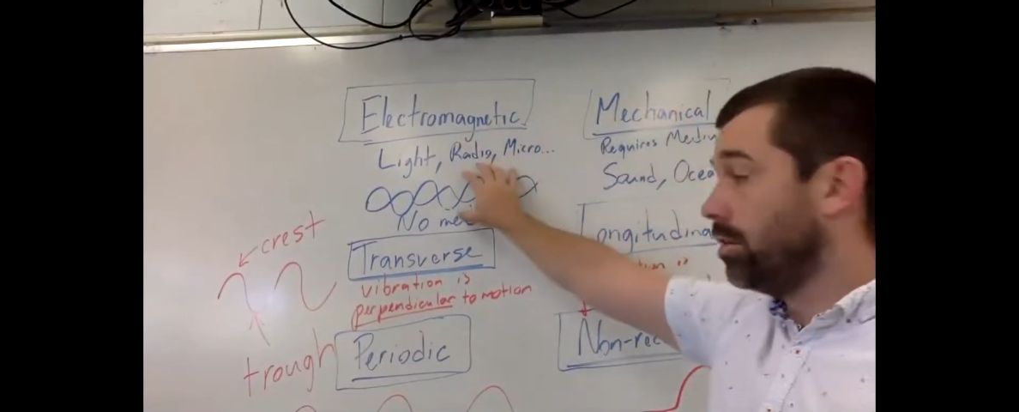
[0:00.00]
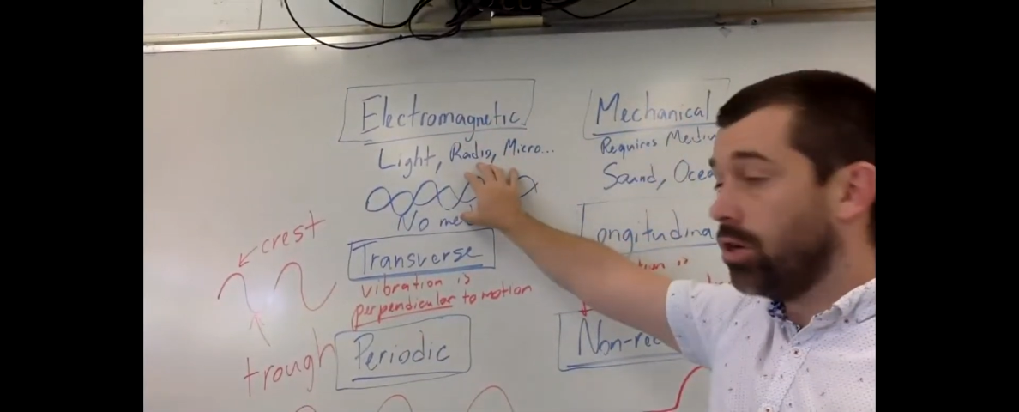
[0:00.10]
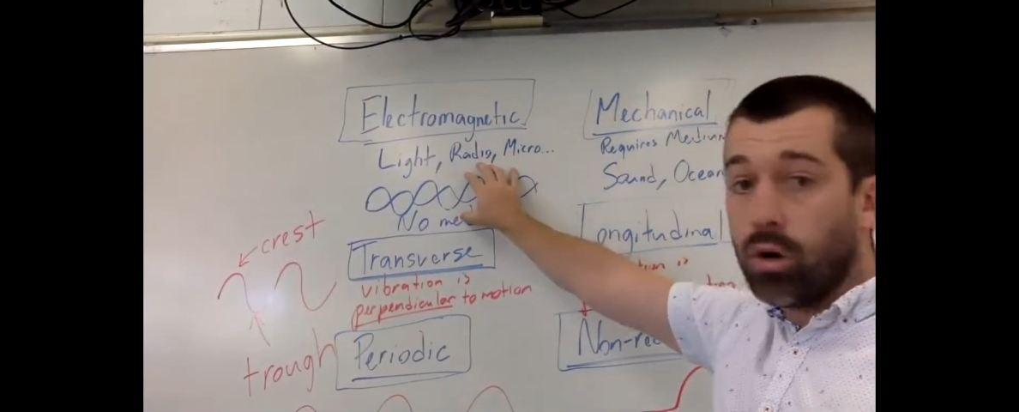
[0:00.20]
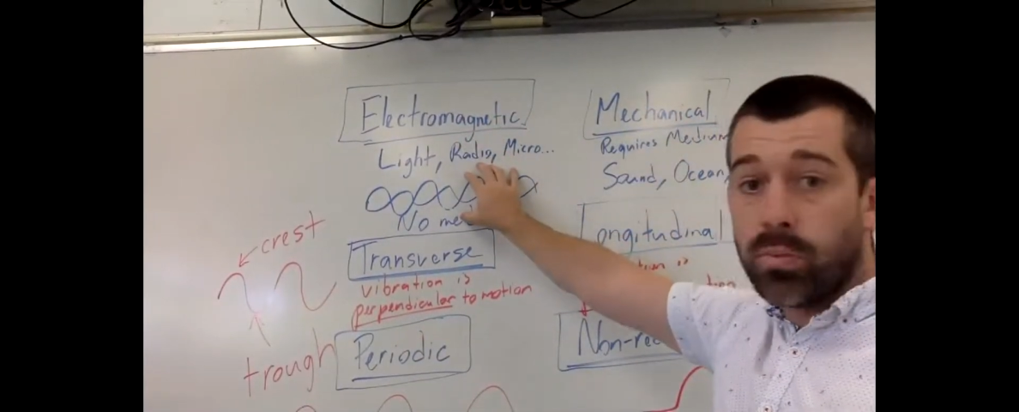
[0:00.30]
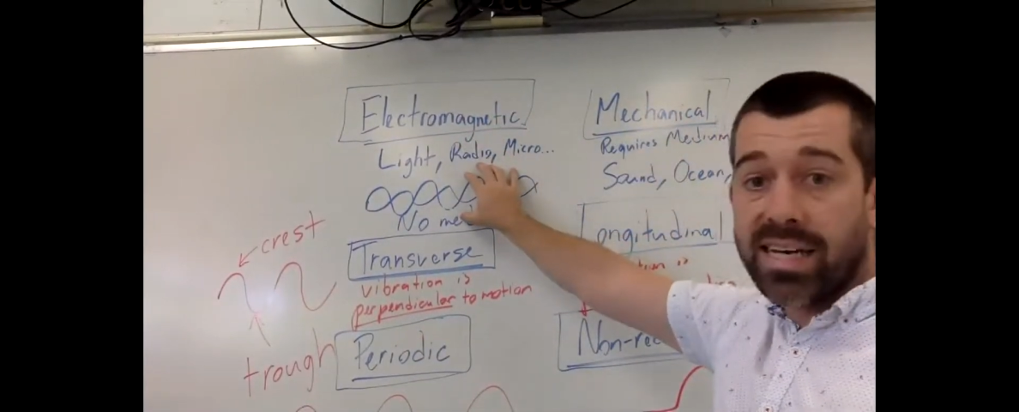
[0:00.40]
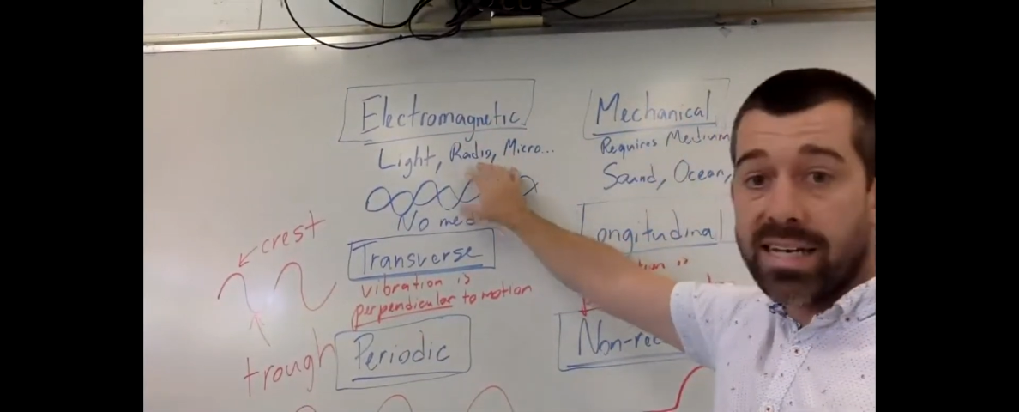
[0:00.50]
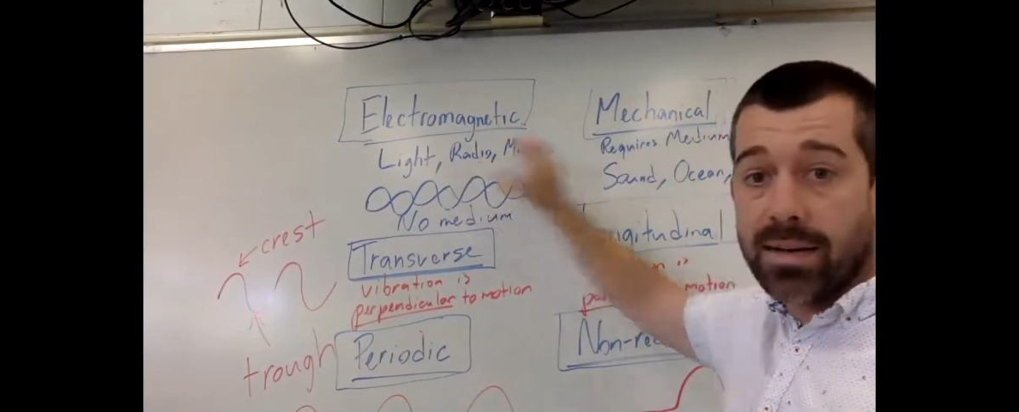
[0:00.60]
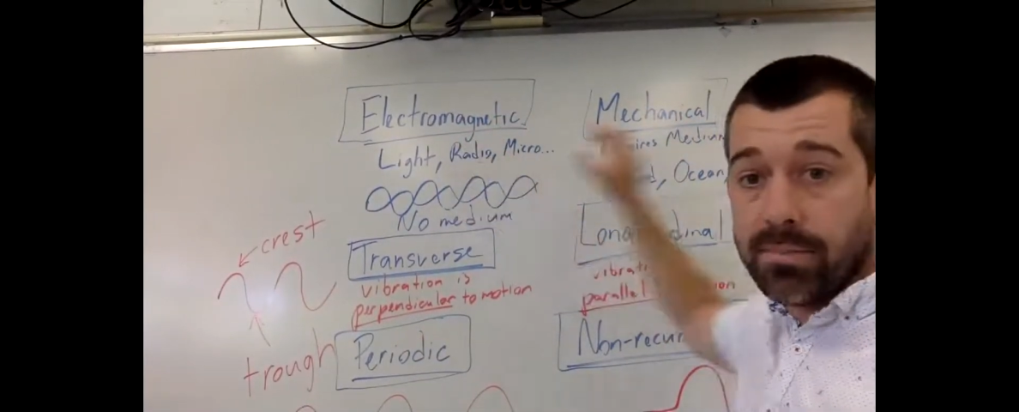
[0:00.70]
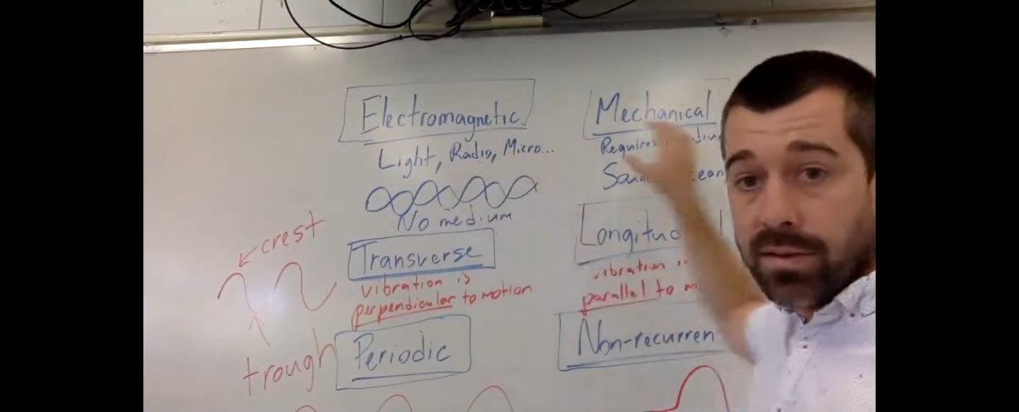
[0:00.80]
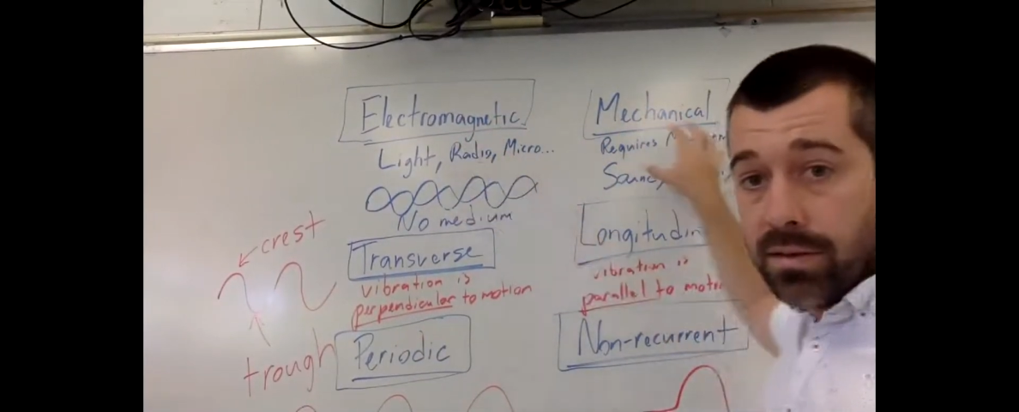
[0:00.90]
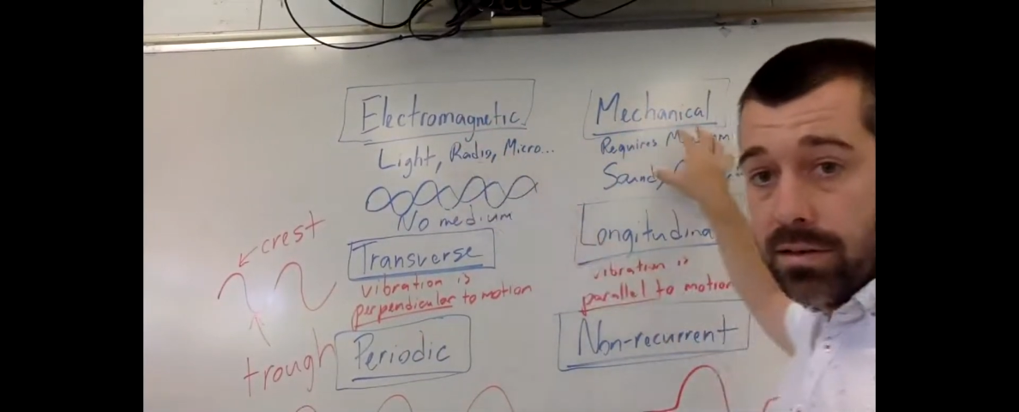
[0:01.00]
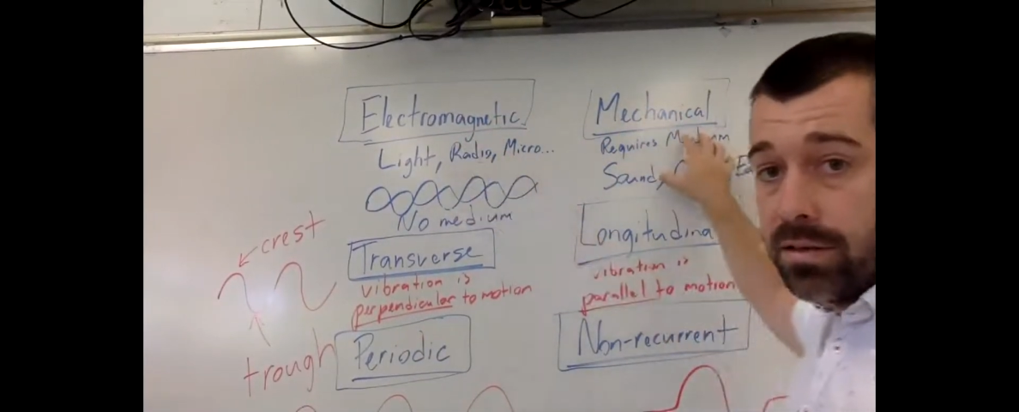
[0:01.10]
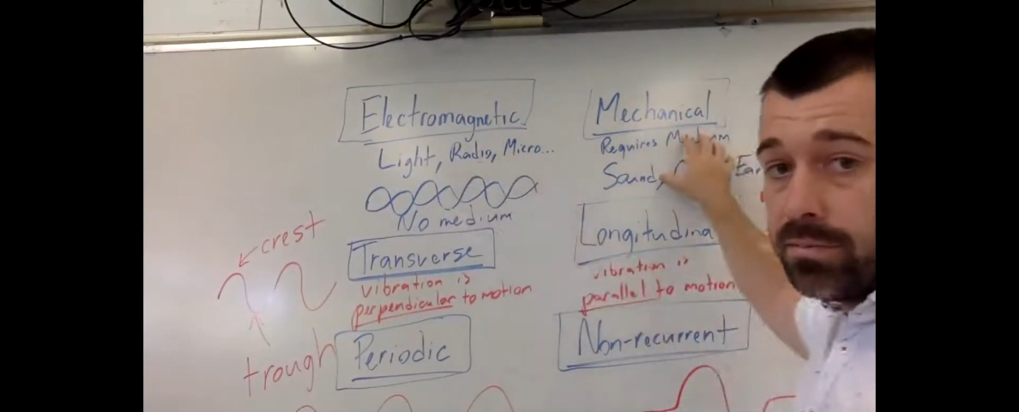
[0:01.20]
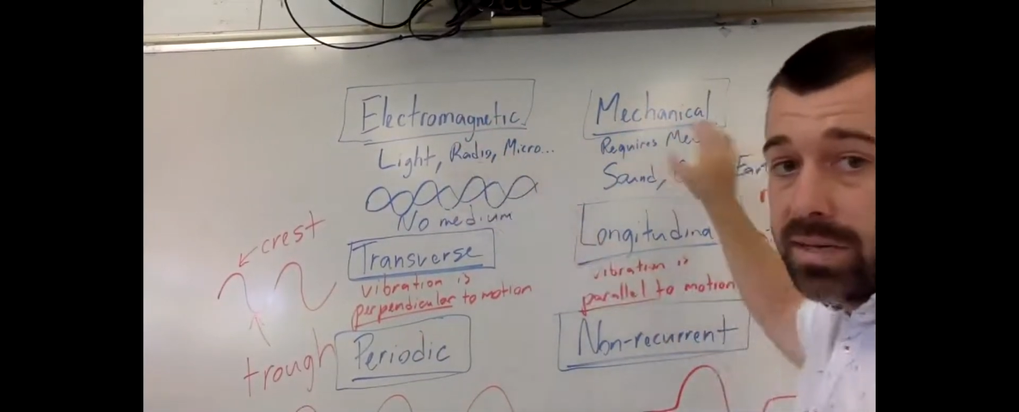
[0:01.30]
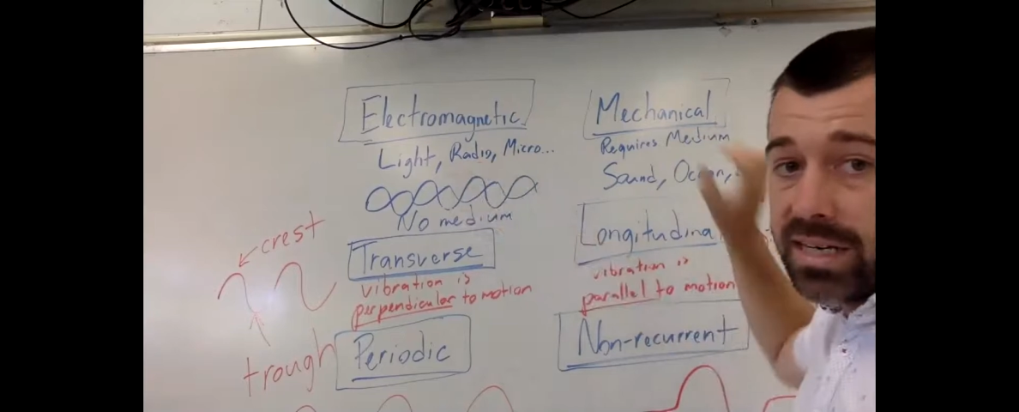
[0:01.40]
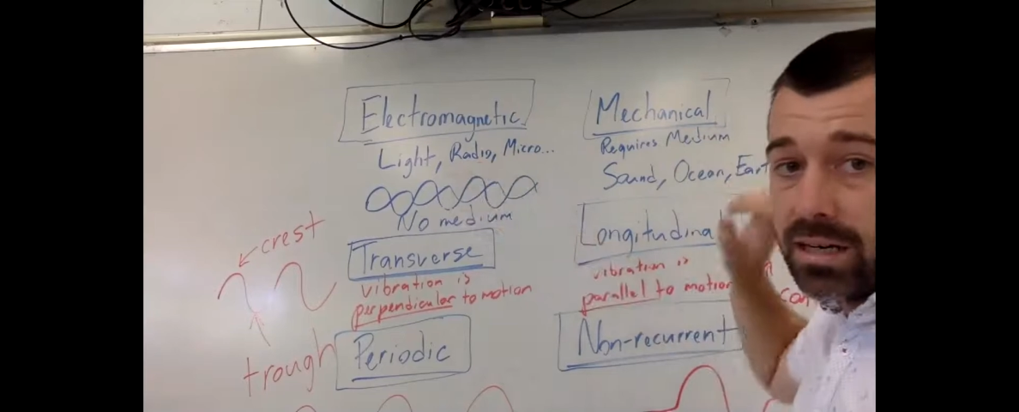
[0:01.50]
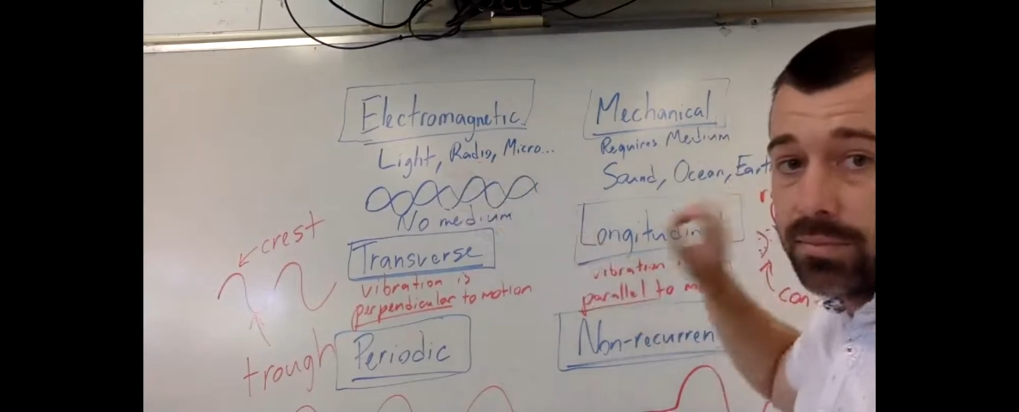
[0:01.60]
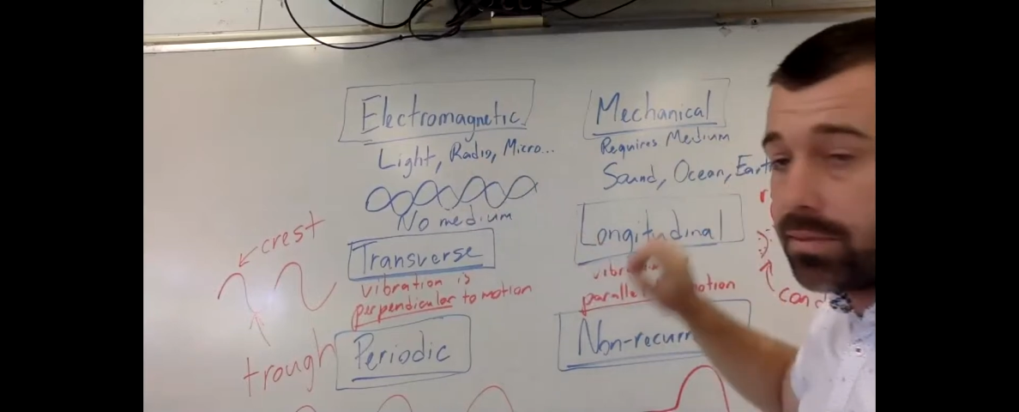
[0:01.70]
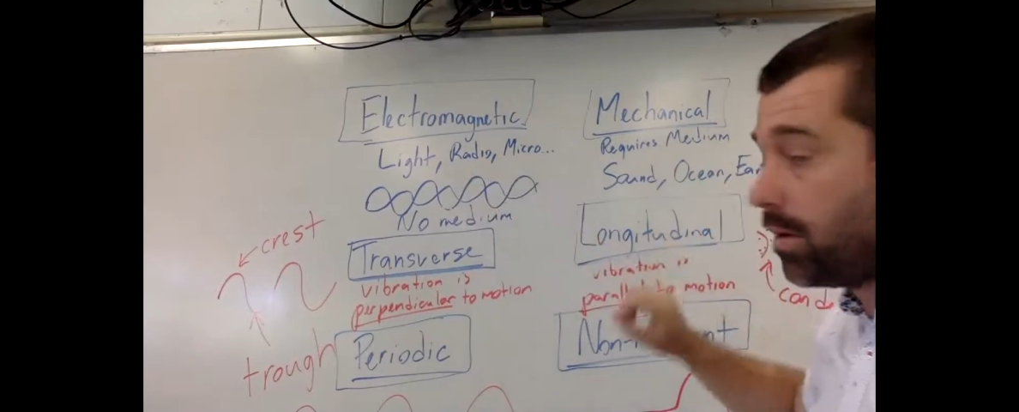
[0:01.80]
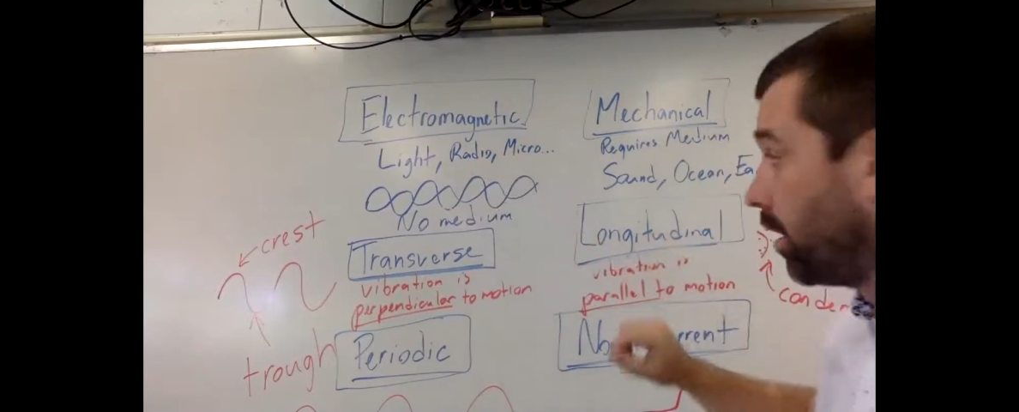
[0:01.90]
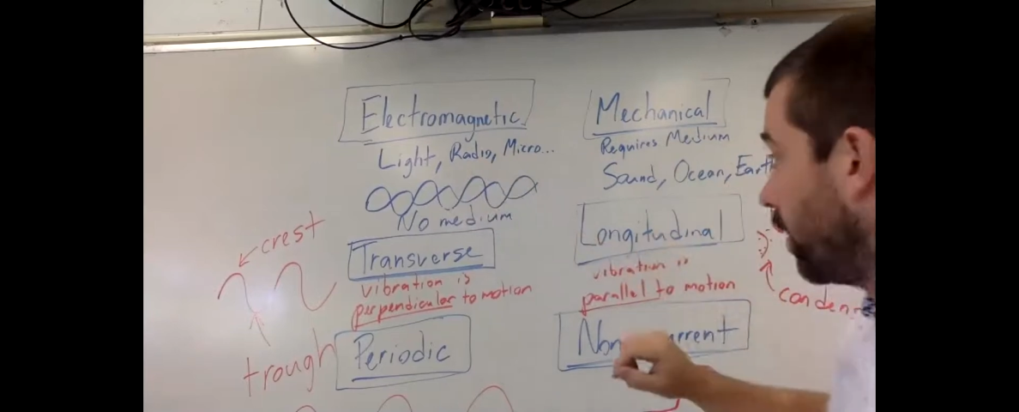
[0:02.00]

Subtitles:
No medium, medium, all